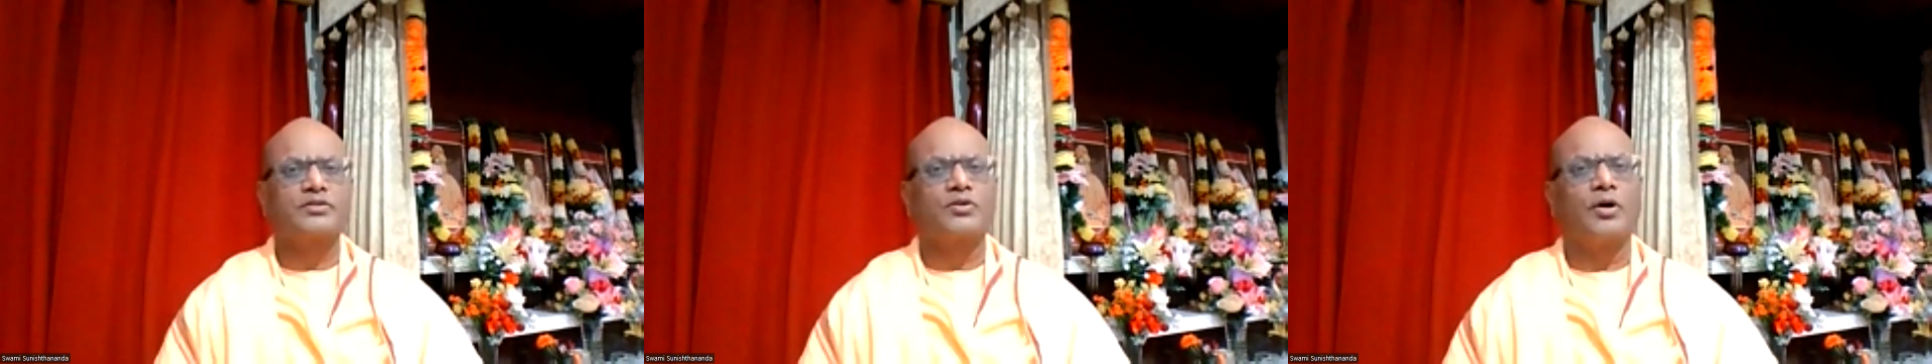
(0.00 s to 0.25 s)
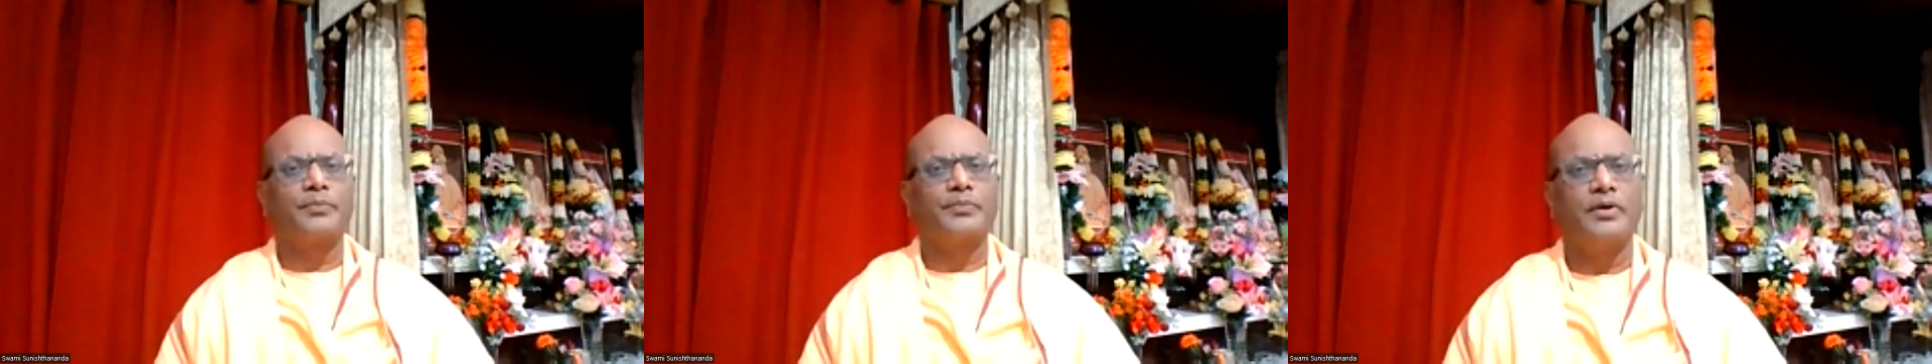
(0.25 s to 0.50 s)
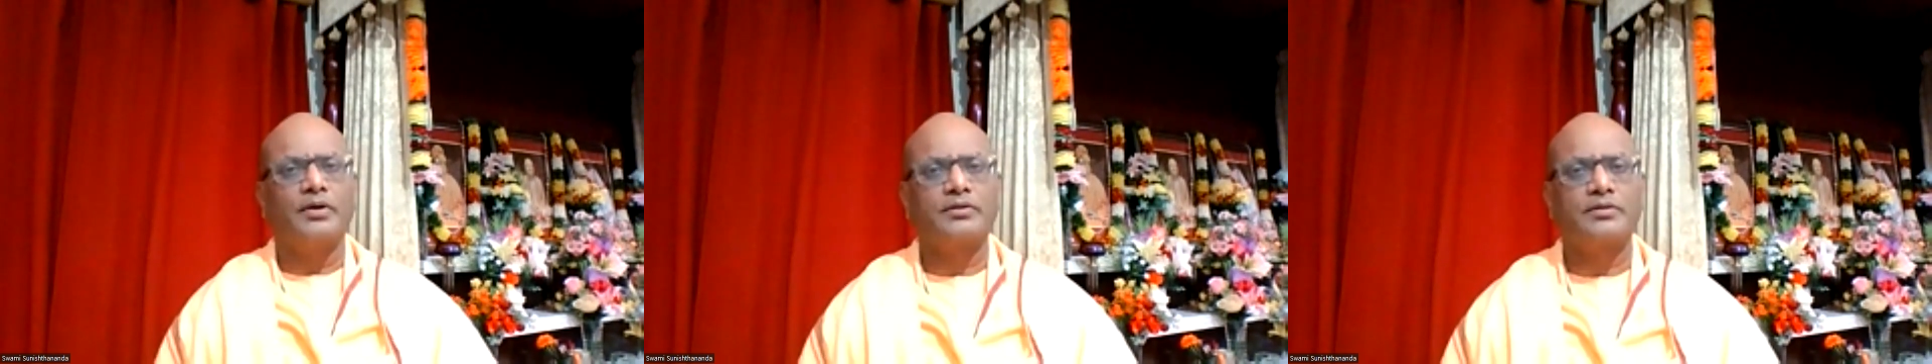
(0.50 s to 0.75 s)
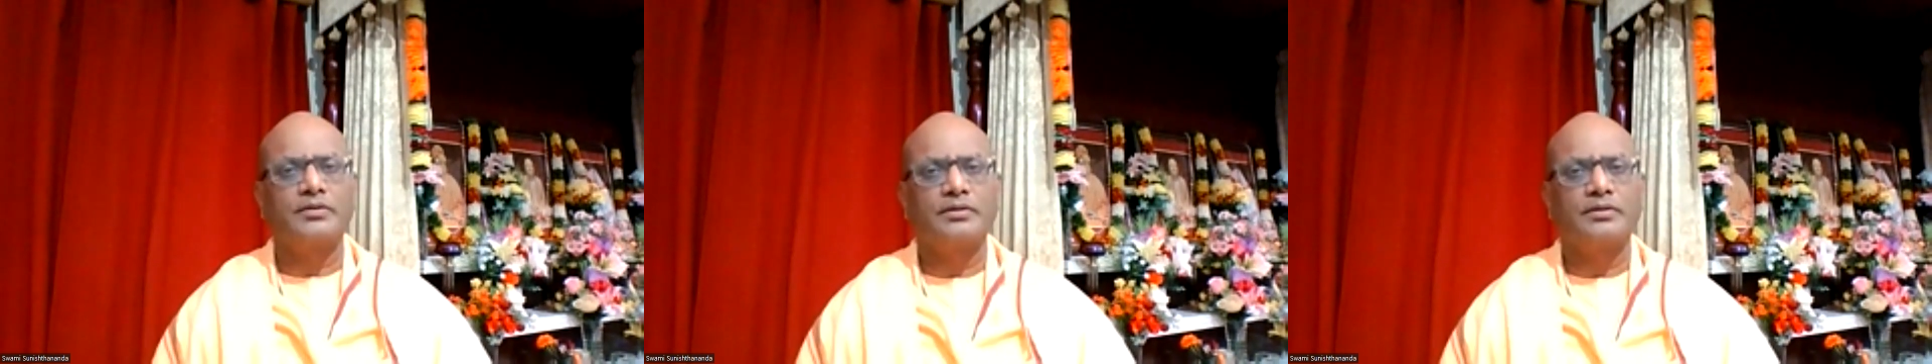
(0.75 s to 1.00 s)
and stop
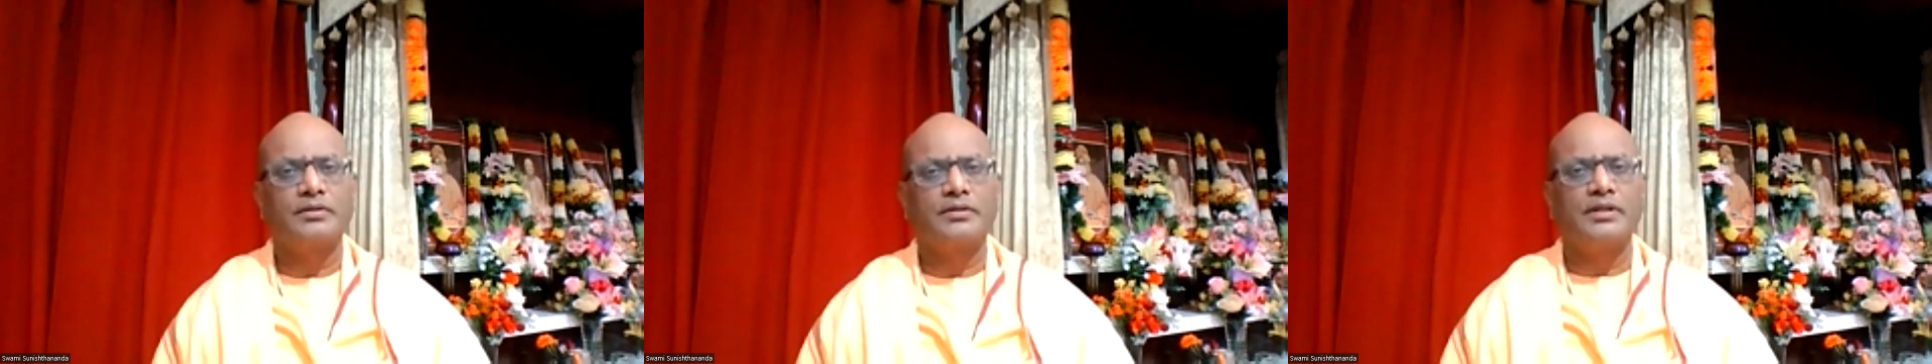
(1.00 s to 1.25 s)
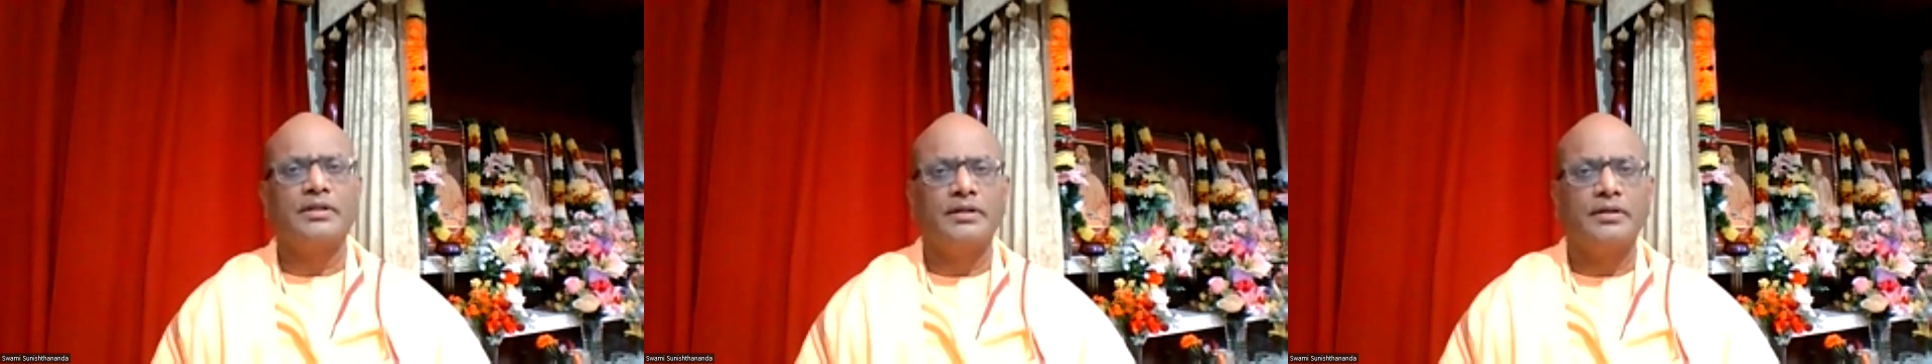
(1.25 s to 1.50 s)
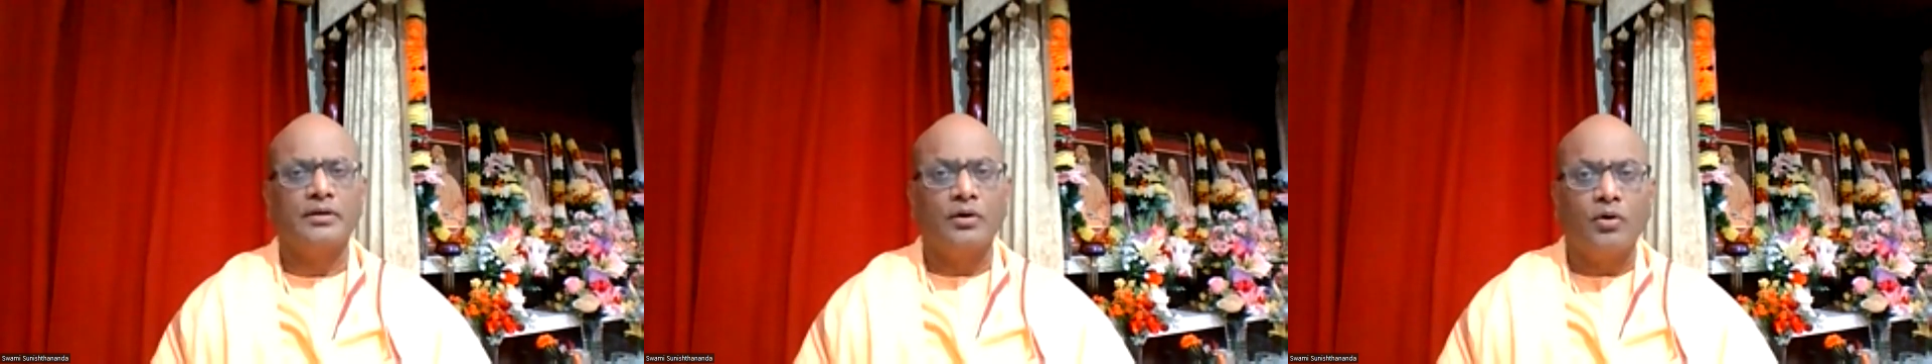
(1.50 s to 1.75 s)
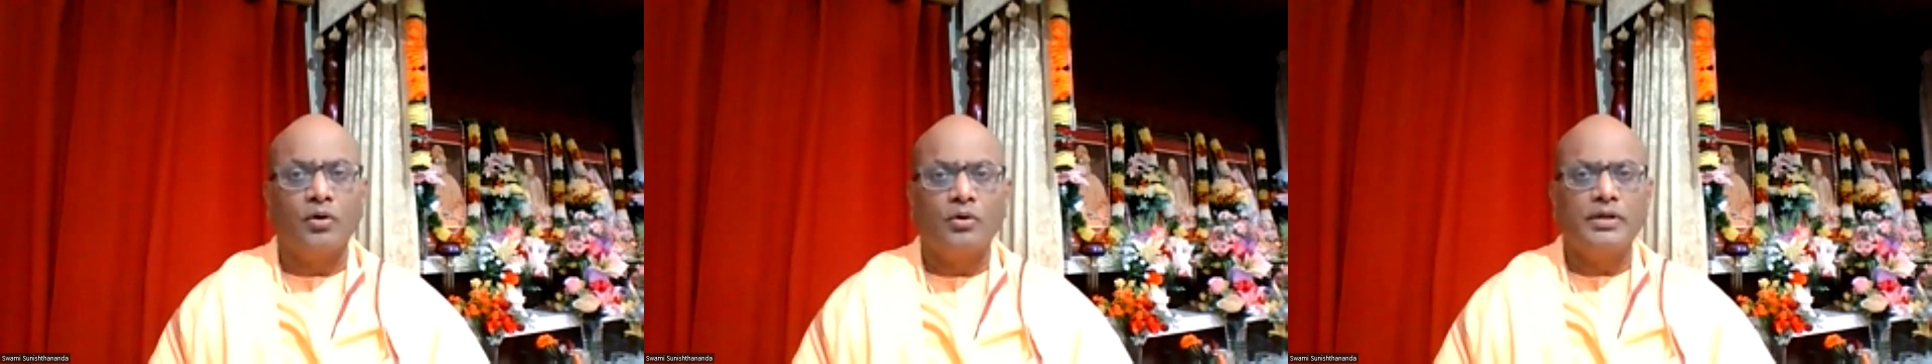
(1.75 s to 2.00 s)
not till the
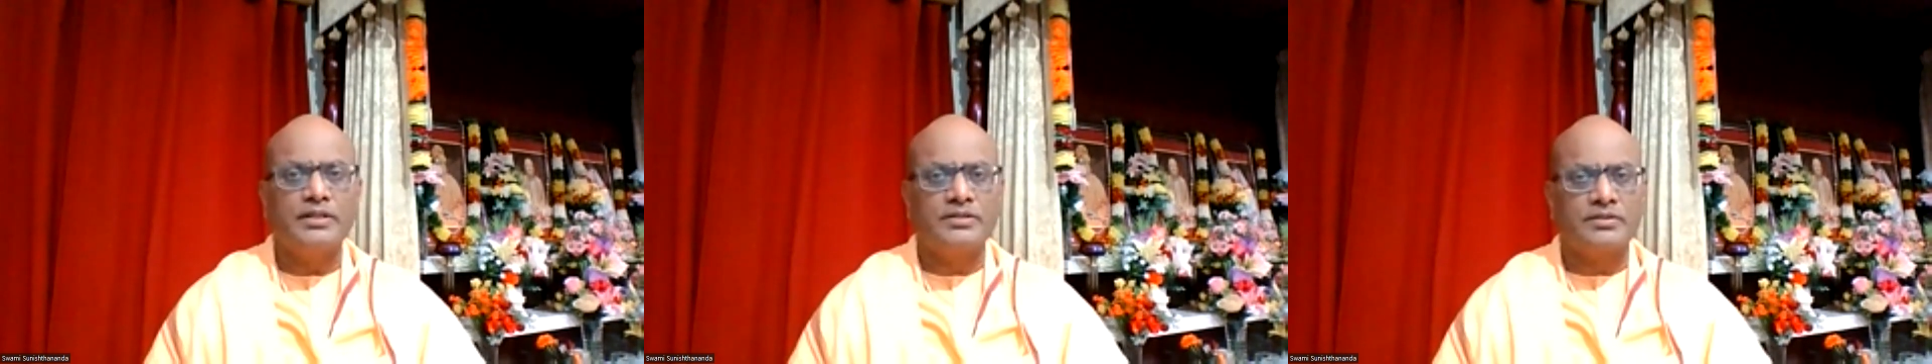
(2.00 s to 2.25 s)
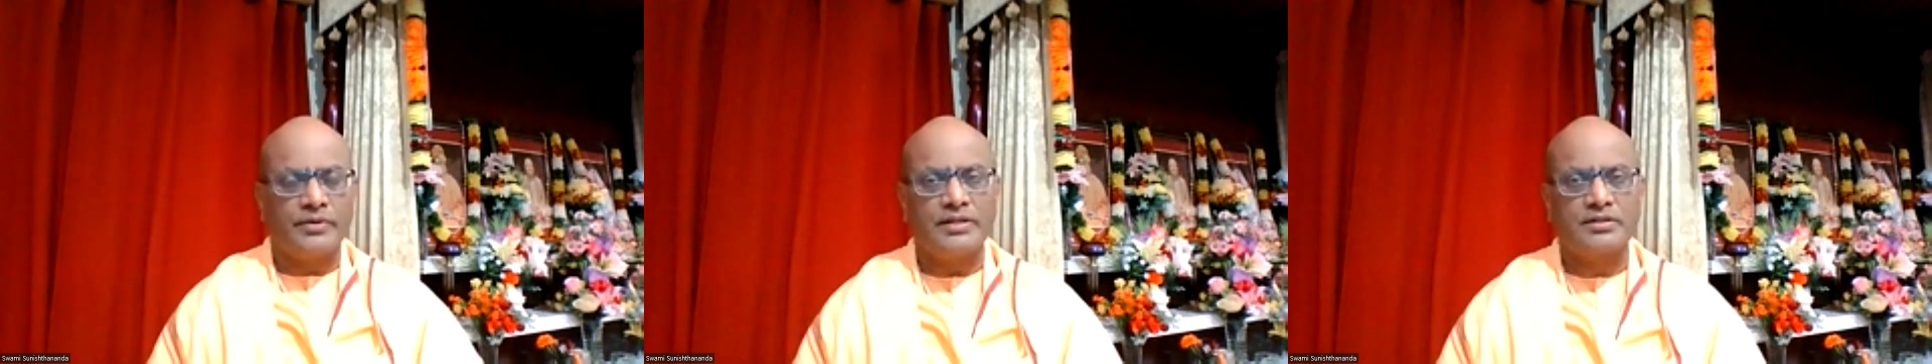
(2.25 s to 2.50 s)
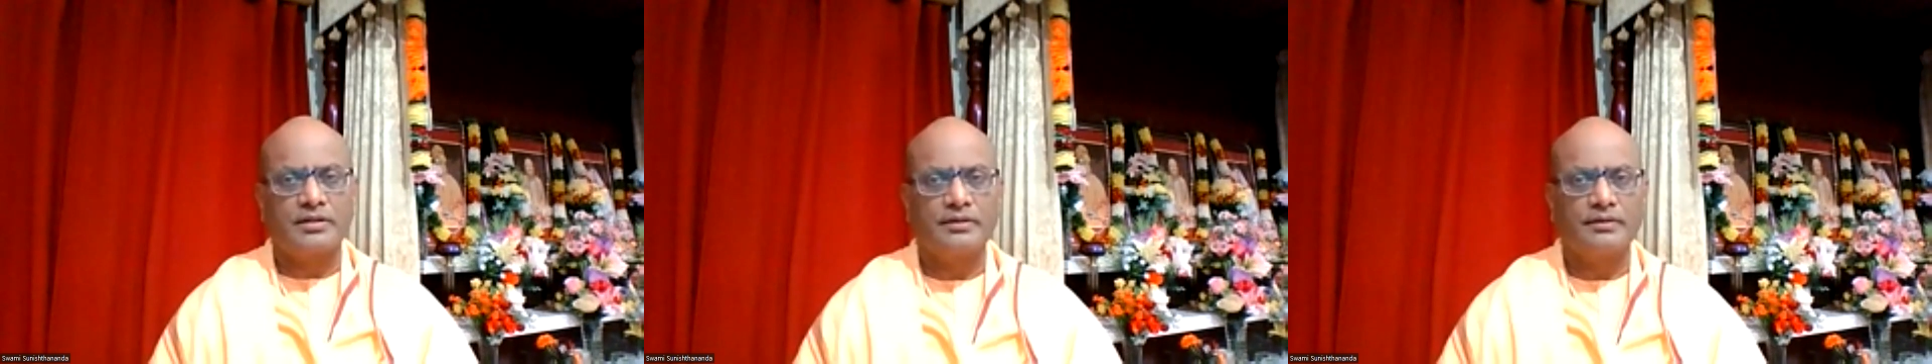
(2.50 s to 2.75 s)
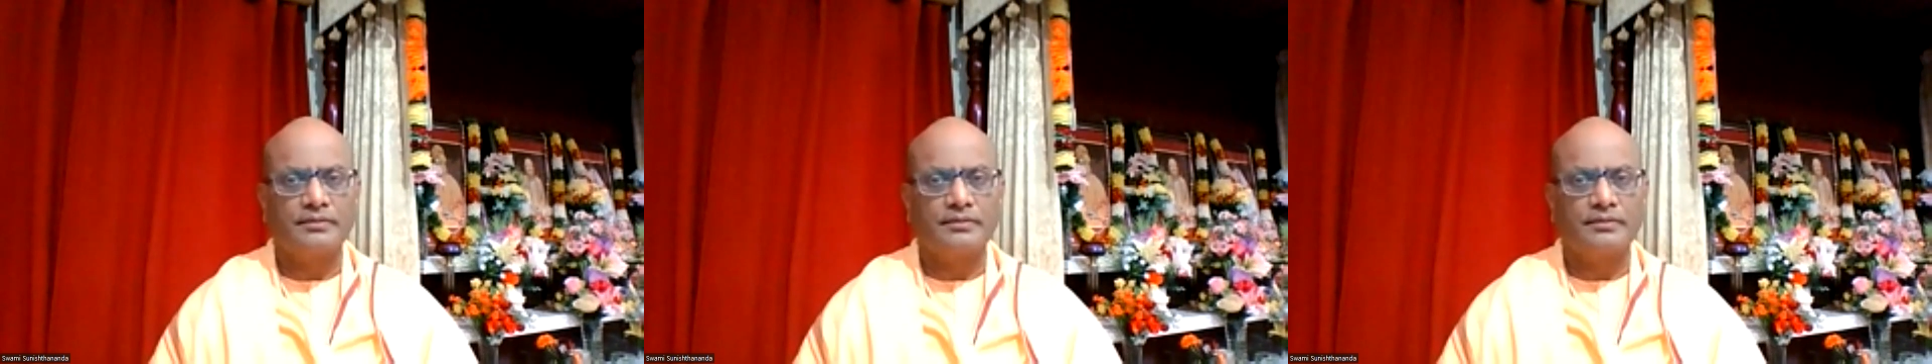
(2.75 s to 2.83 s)
goal is reached.